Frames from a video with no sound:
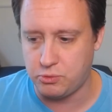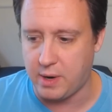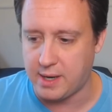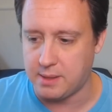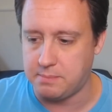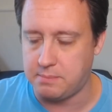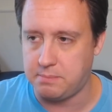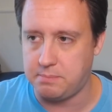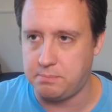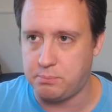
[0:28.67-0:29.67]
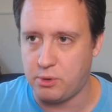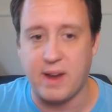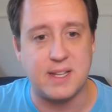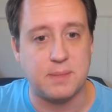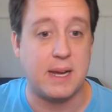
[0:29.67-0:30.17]
try to
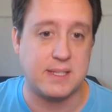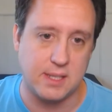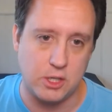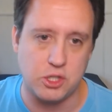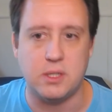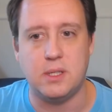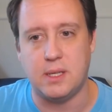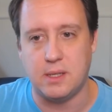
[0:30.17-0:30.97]
provide some isolation